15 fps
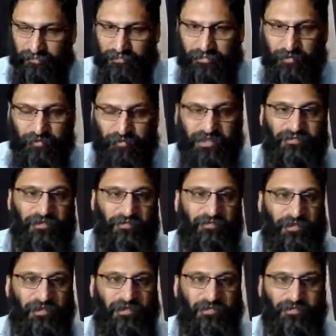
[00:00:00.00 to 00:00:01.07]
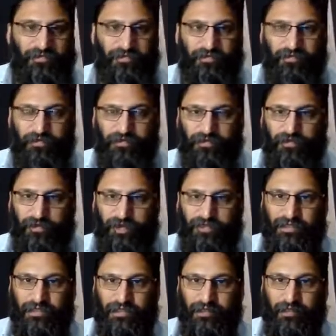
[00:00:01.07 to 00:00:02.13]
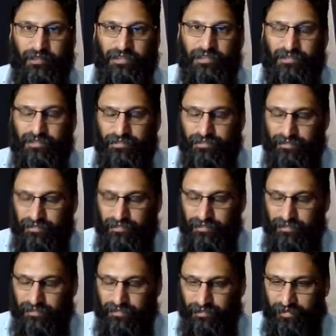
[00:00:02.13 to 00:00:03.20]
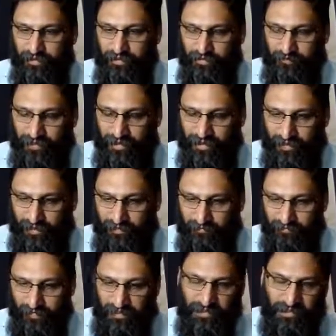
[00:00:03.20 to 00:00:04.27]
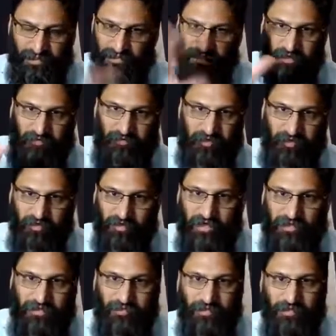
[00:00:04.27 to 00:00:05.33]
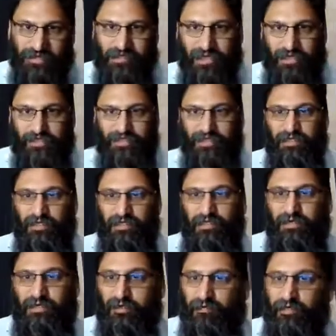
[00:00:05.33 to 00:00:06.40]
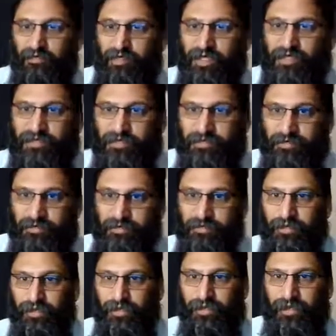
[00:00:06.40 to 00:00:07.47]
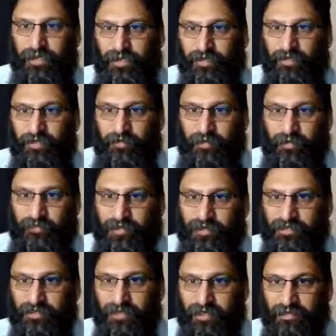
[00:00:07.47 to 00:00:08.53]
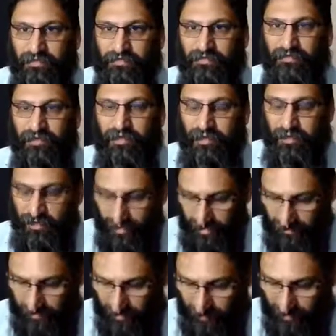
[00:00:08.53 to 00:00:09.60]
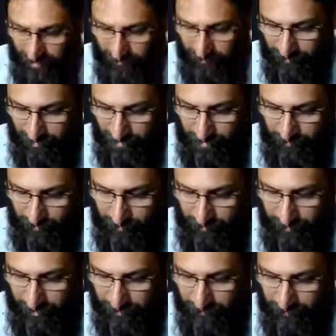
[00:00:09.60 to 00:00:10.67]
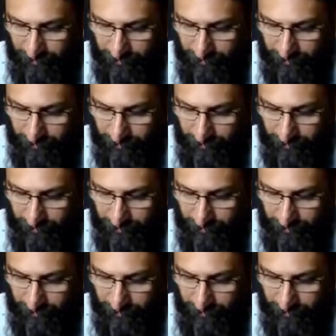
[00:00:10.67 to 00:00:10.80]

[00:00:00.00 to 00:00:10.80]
So please feel free to ask any questions that you may have. It doesn't have to be related to anxiety. It can be related to anything about mental health, and then we can pick it up from there.